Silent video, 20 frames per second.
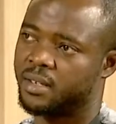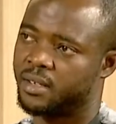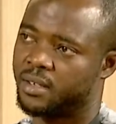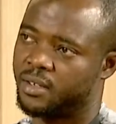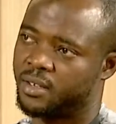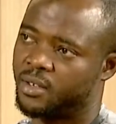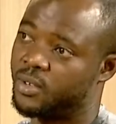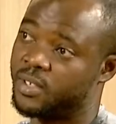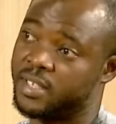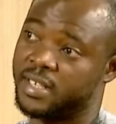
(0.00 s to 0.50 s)

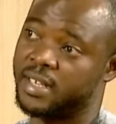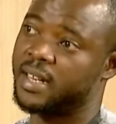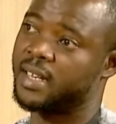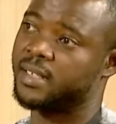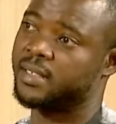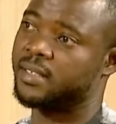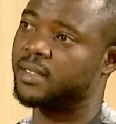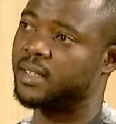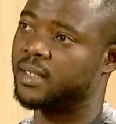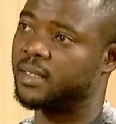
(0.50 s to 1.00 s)
it's an
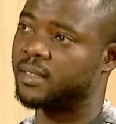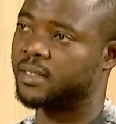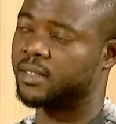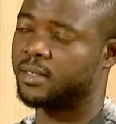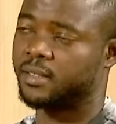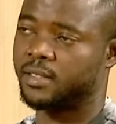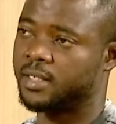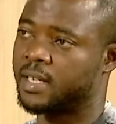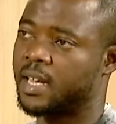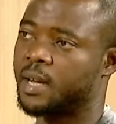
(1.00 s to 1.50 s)
accident.
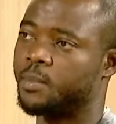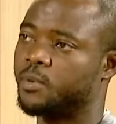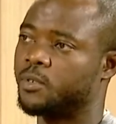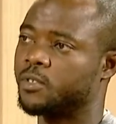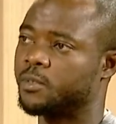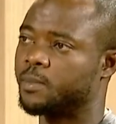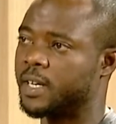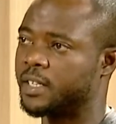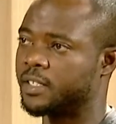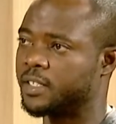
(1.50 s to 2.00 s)
It happens
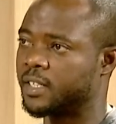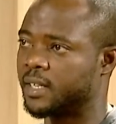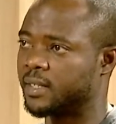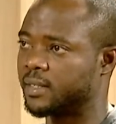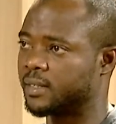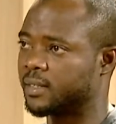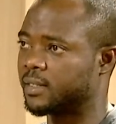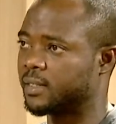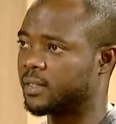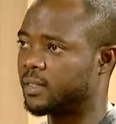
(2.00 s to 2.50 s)
by
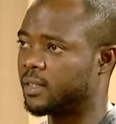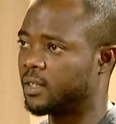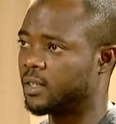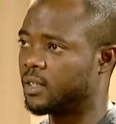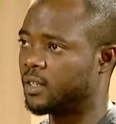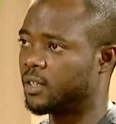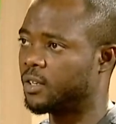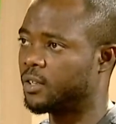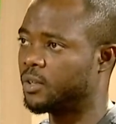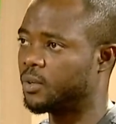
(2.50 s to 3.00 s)
chance.
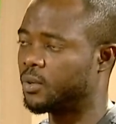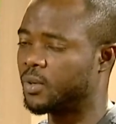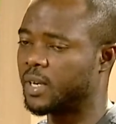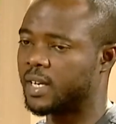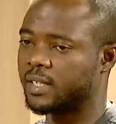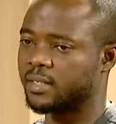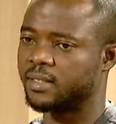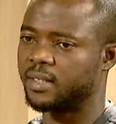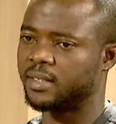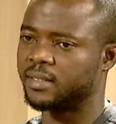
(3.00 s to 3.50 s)
You
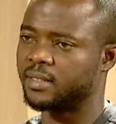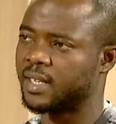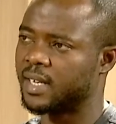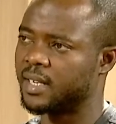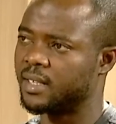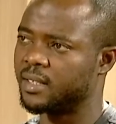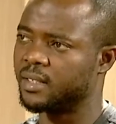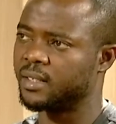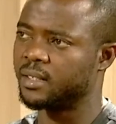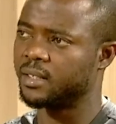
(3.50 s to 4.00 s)

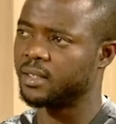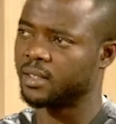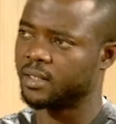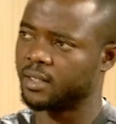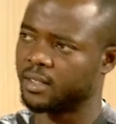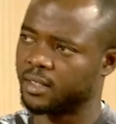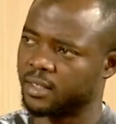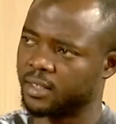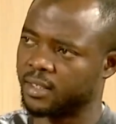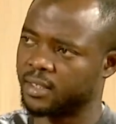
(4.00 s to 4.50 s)
accidentally
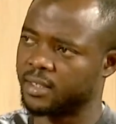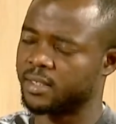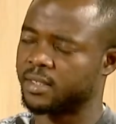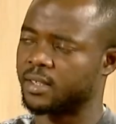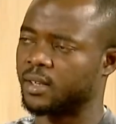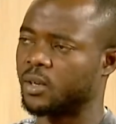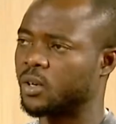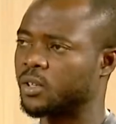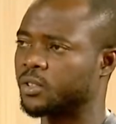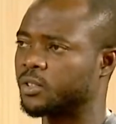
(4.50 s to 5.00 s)
hit a
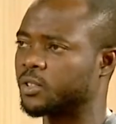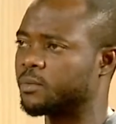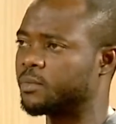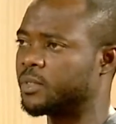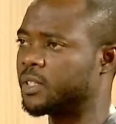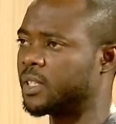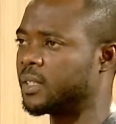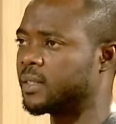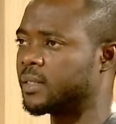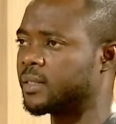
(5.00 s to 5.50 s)
hot
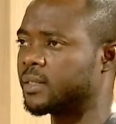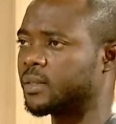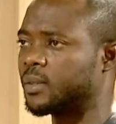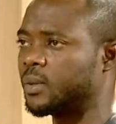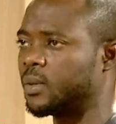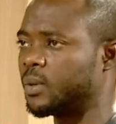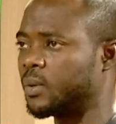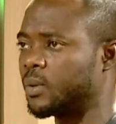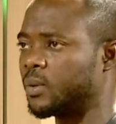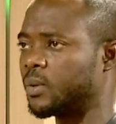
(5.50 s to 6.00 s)
object,
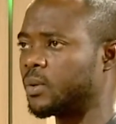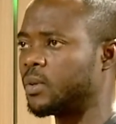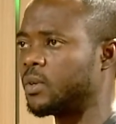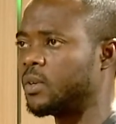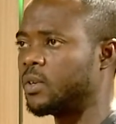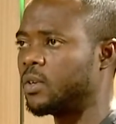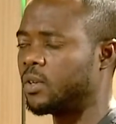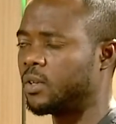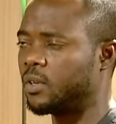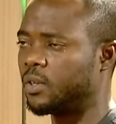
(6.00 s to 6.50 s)
or
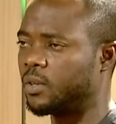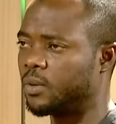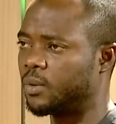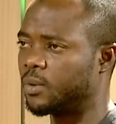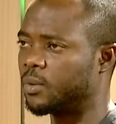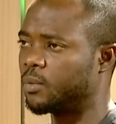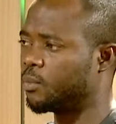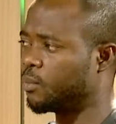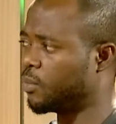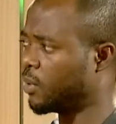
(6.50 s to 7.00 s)

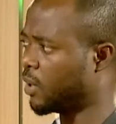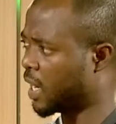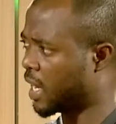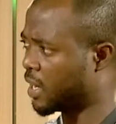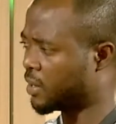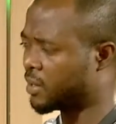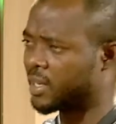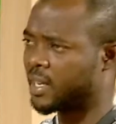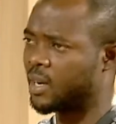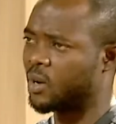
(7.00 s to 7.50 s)

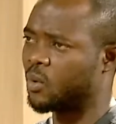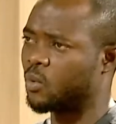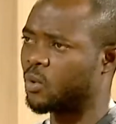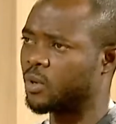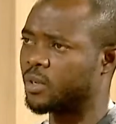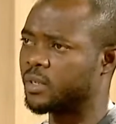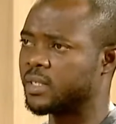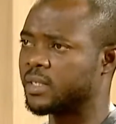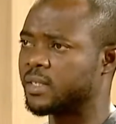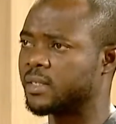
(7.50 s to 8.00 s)
another
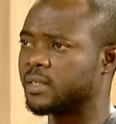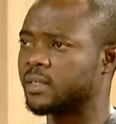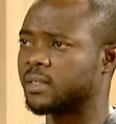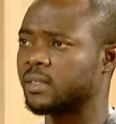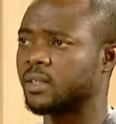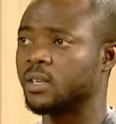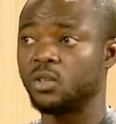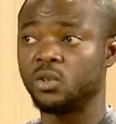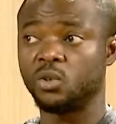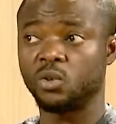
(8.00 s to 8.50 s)
one is
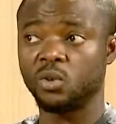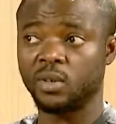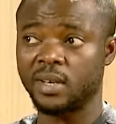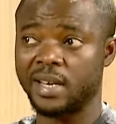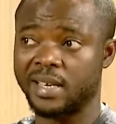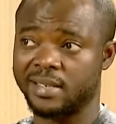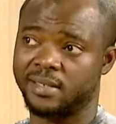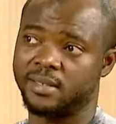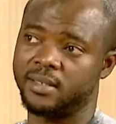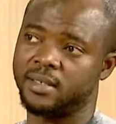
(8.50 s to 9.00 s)

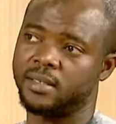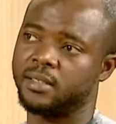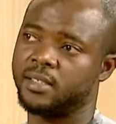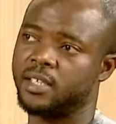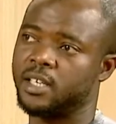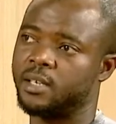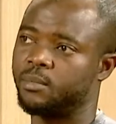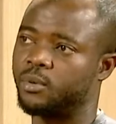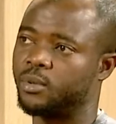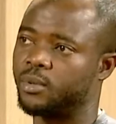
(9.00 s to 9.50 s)

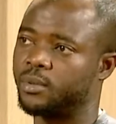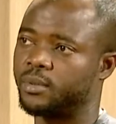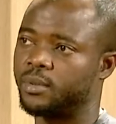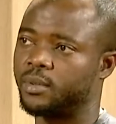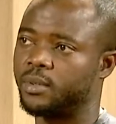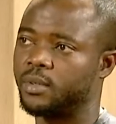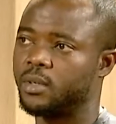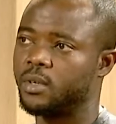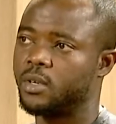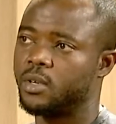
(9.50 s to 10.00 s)
non-accidental burn.
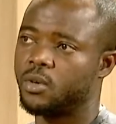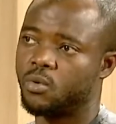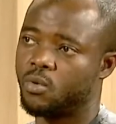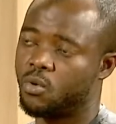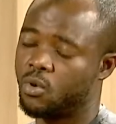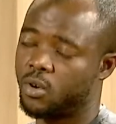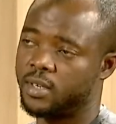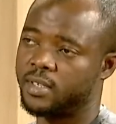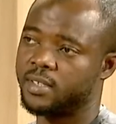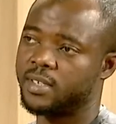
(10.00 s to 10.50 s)
We
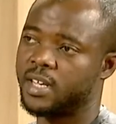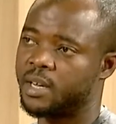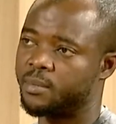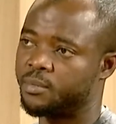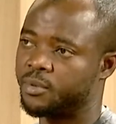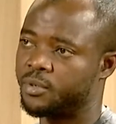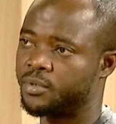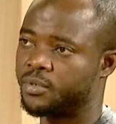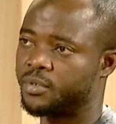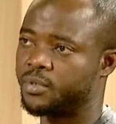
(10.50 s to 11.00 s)
call it
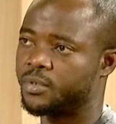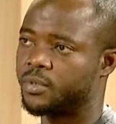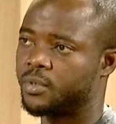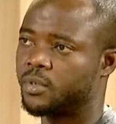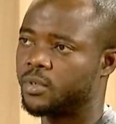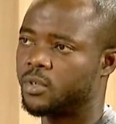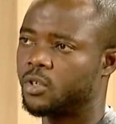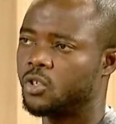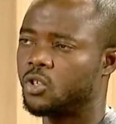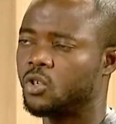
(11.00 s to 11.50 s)
abuse.
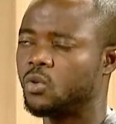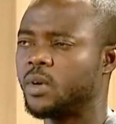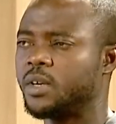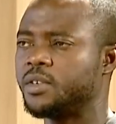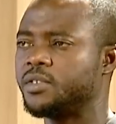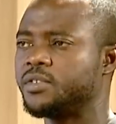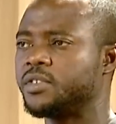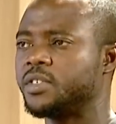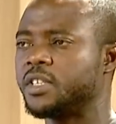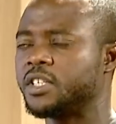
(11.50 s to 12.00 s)
When you
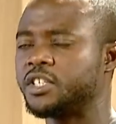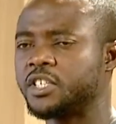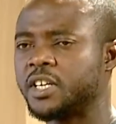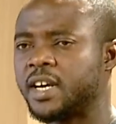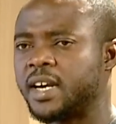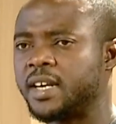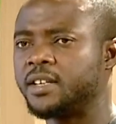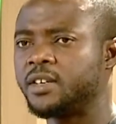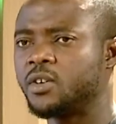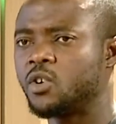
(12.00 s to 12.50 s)
see a
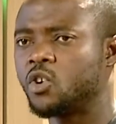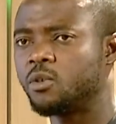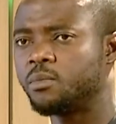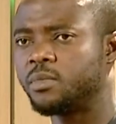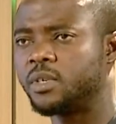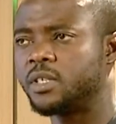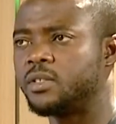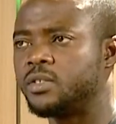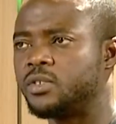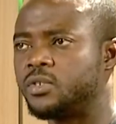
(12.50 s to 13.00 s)
child
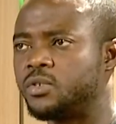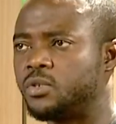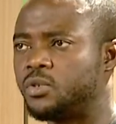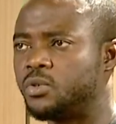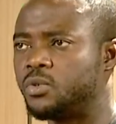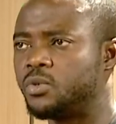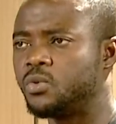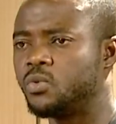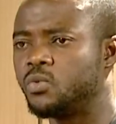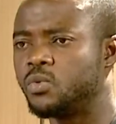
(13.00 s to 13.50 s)
coming to
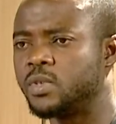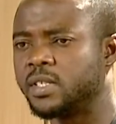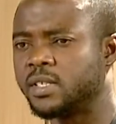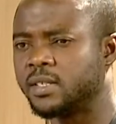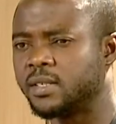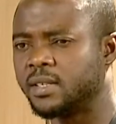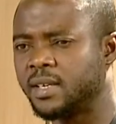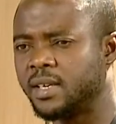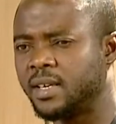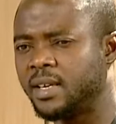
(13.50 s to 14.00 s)
you with
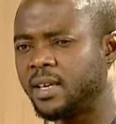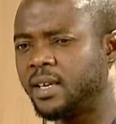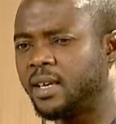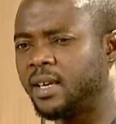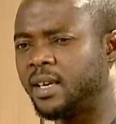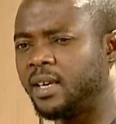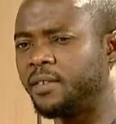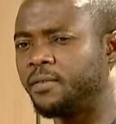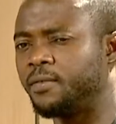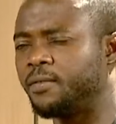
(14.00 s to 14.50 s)
a